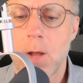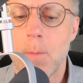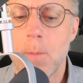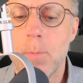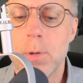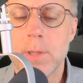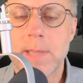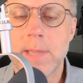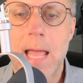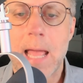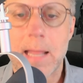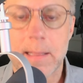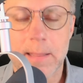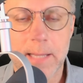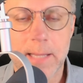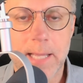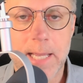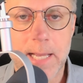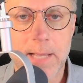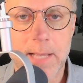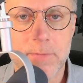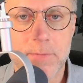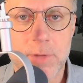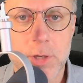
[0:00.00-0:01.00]
I'll put that
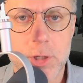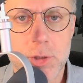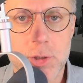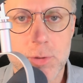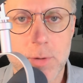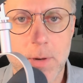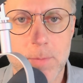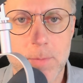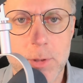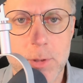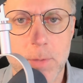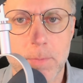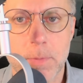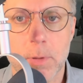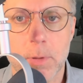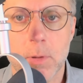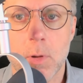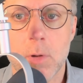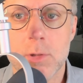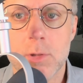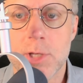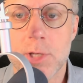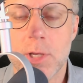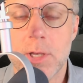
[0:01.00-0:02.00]
link in the description
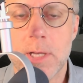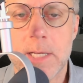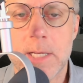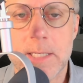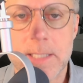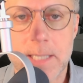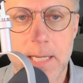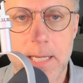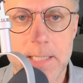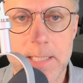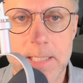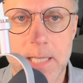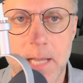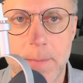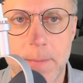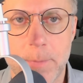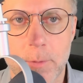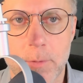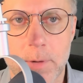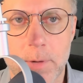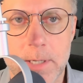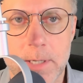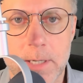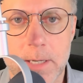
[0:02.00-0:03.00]
below so you can dig
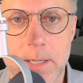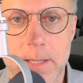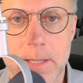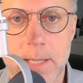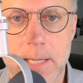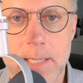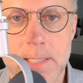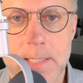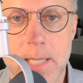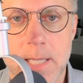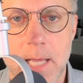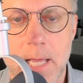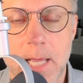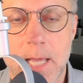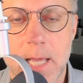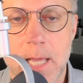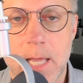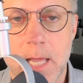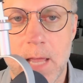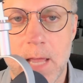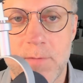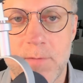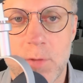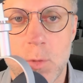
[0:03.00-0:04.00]
deeper into this
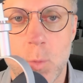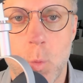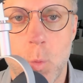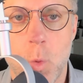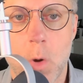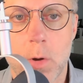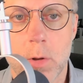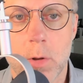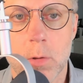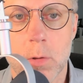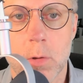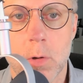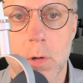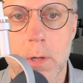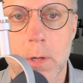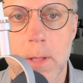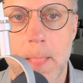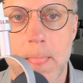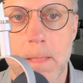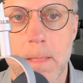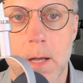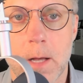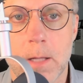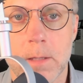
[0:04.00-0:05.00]
if you want to look
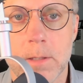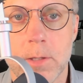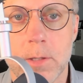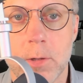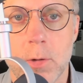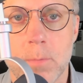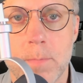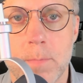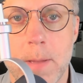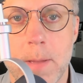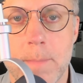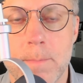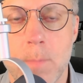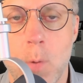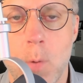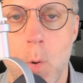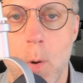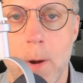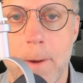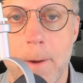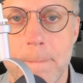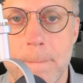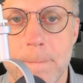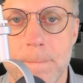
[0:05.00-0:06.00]
a little bit
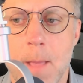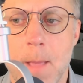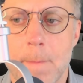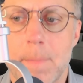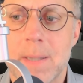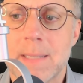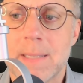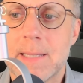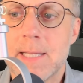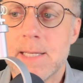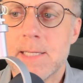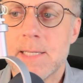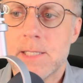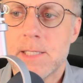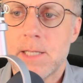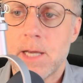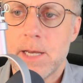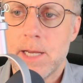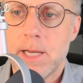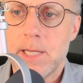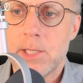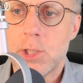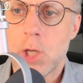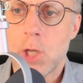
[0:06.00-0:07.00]
more. But this
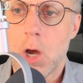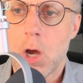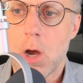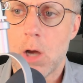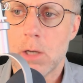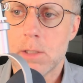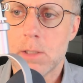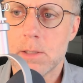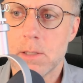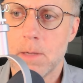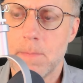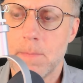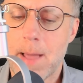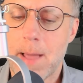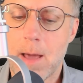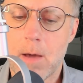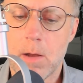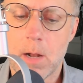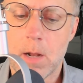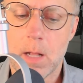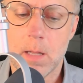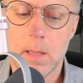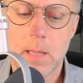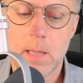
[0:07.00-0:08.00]
study talks
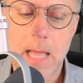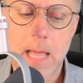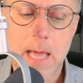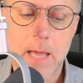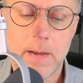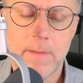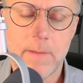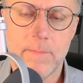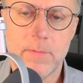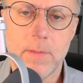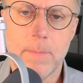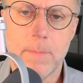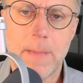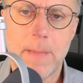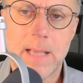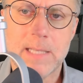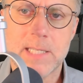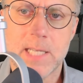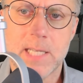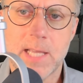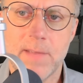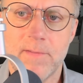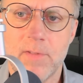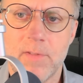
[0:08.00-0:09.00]
about a lot of the
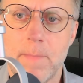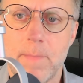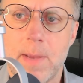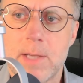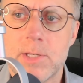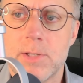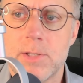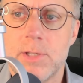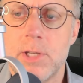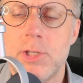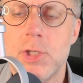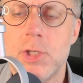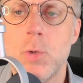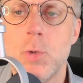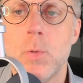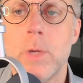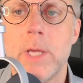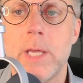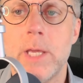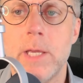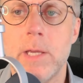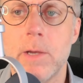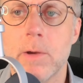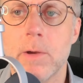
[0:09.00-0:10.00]
basic information that you
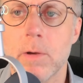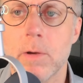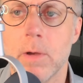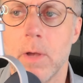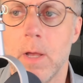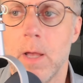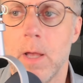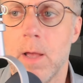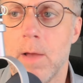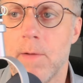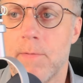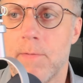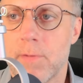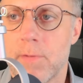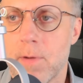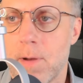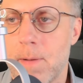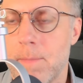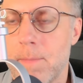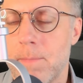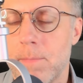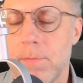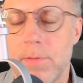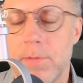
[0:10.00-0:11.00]
hear
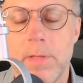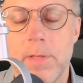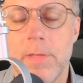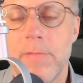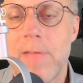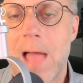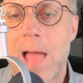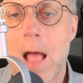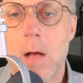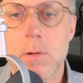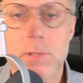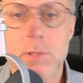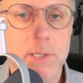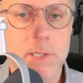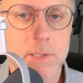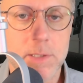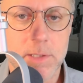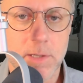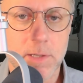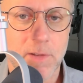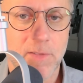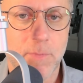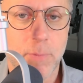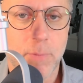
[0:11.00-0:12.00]
from the
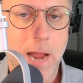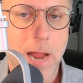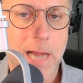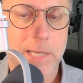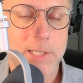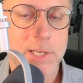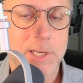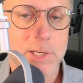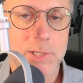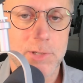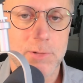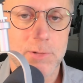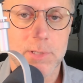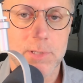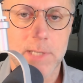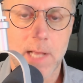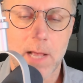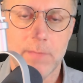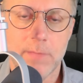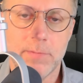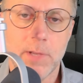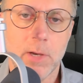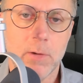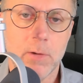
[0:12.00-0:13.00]
thousands of practitioners
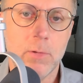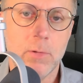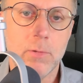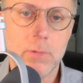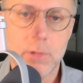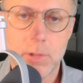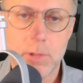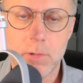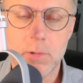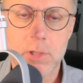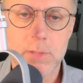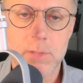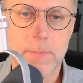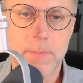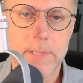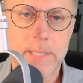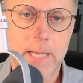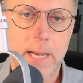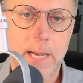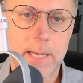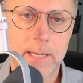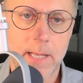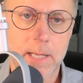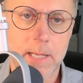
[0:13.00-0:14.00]
out there who use
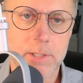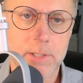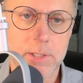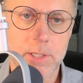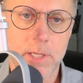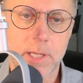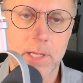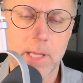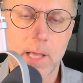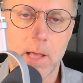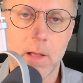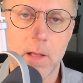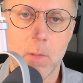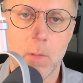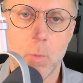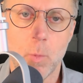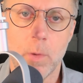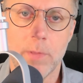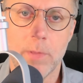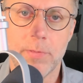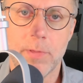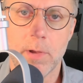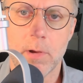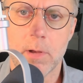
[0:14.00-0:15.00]
betaine HCl
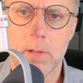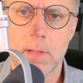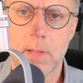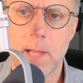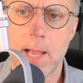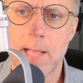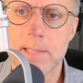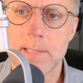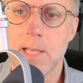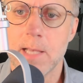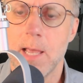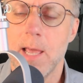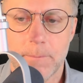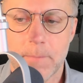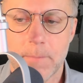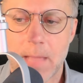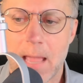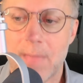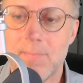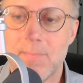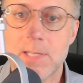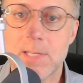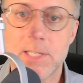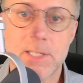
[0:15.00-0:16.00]
with their clients.
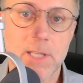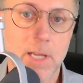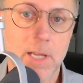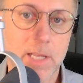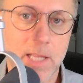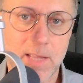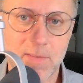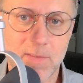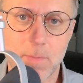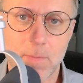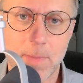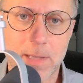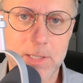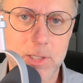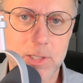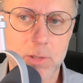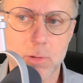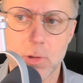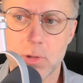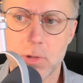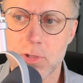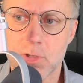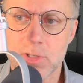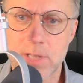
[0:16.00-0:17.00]
And this study even
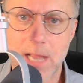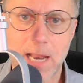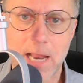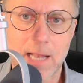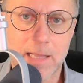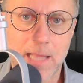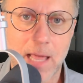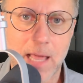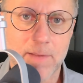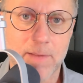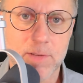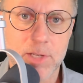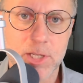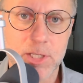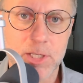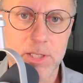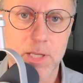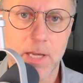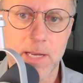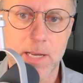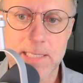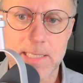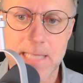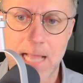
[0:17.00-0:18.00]
mentioned look, there's not a lot of
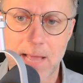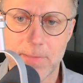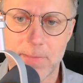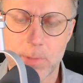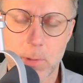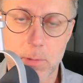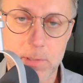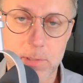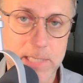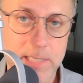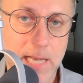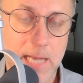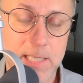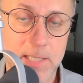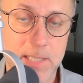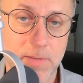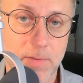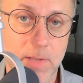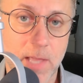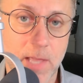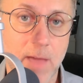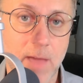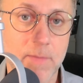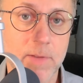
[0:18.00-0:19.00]
studies out there and
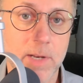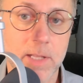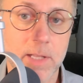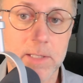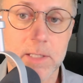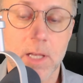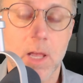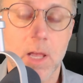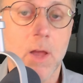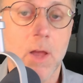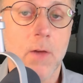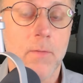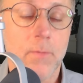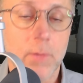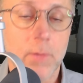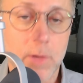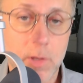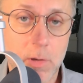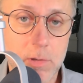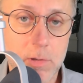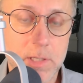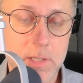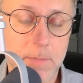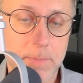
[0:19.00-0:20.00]
scientific evidence for
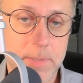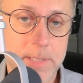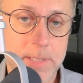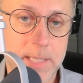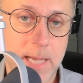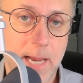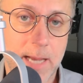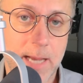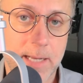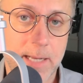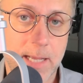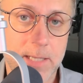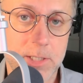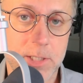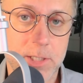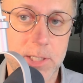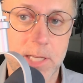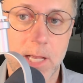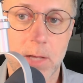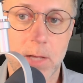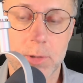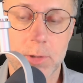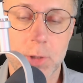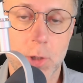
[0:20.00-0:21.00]
using betaine
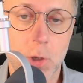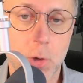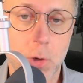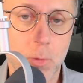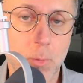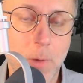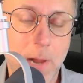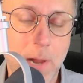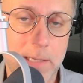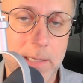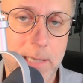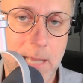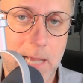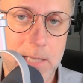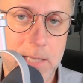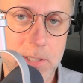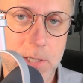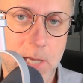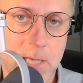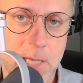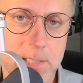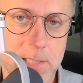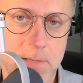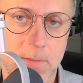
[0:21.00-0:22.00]
HCl to correct
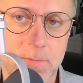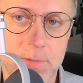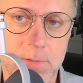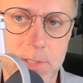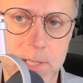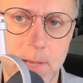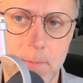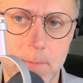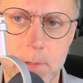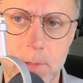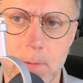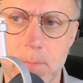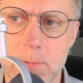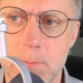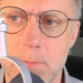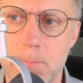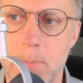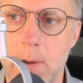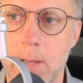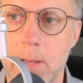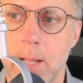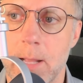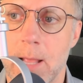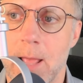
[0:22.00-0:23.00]
digestive symptoms,
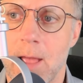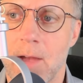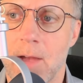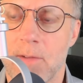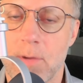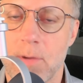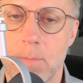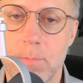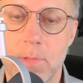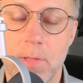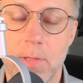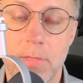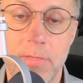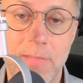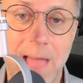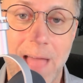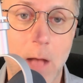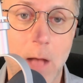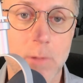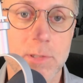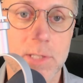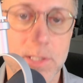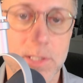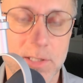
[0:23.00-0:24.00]
but from the
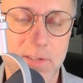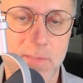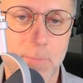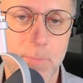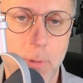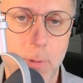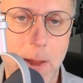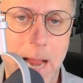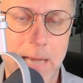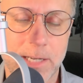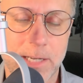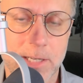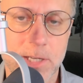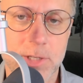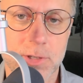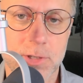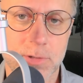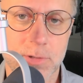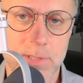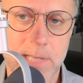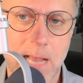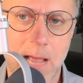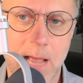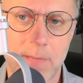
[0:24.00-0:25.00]
thousands of
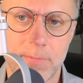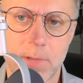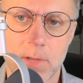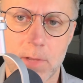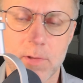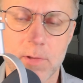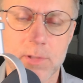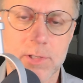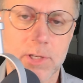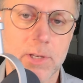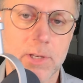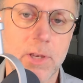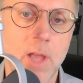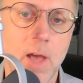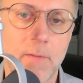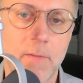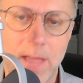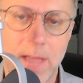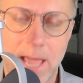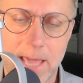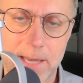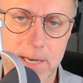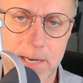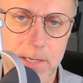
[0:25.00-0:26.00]
practitioners out there, there's enough
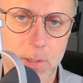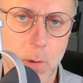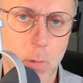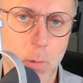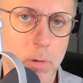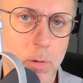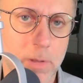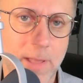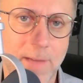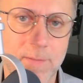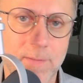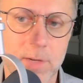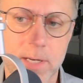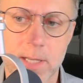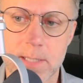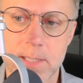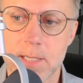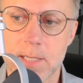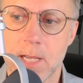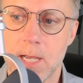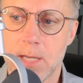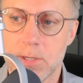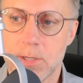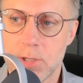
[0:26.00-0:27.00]
anecdotal
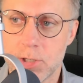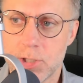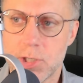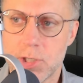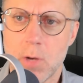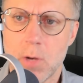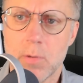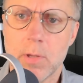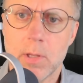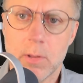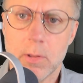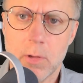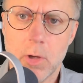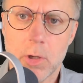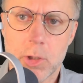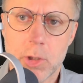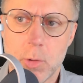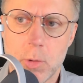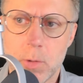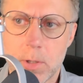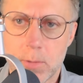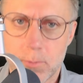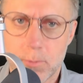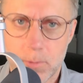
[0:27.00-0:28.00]
evidence to show that look,
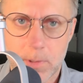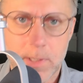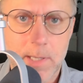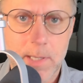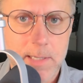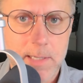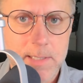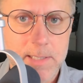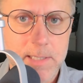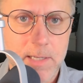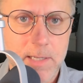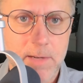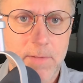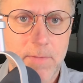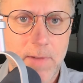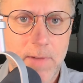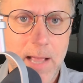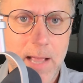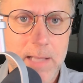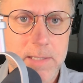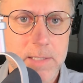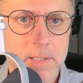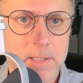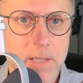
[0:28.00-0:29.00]
you can really
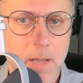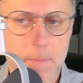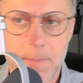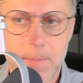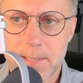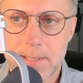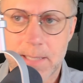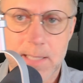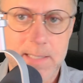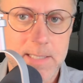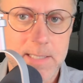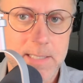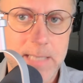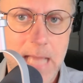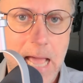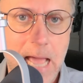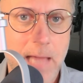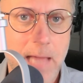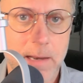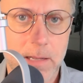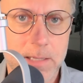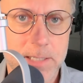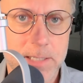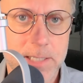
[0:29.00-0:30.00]
acidify a stomach that's
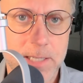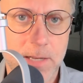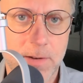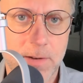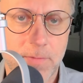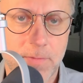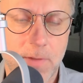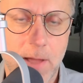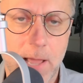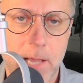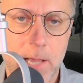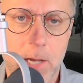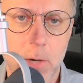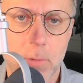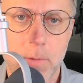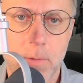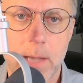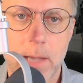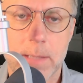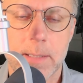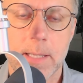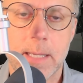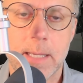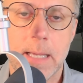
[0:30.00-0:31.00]
not acidifying
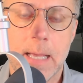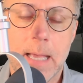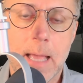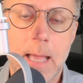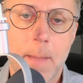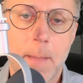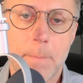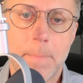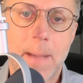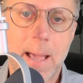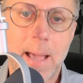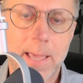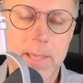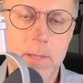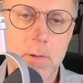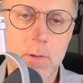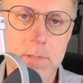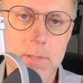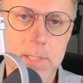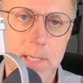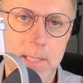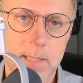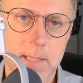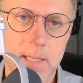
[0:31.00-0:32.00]
correctly by
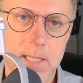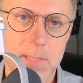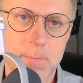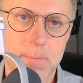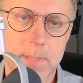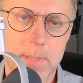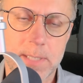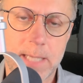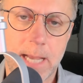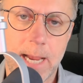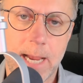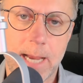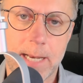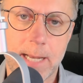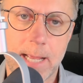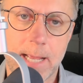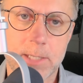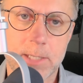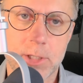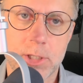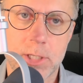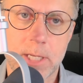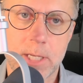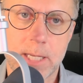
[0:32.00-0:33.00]
using this betaine
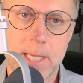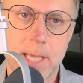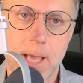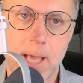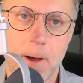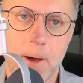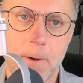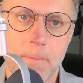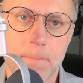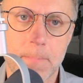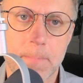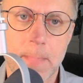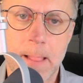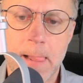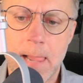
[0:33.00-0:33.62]
HCl.